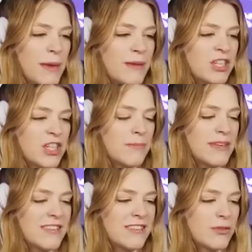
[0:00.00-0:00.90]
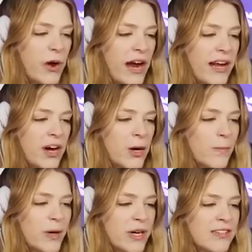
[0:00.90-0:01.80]
Maybe she misses writing her
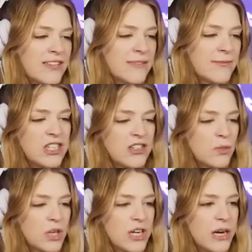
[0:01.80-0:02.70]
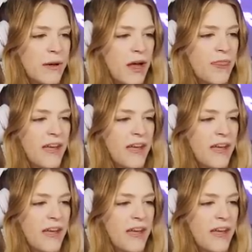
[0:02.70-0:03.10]
books and she's worried about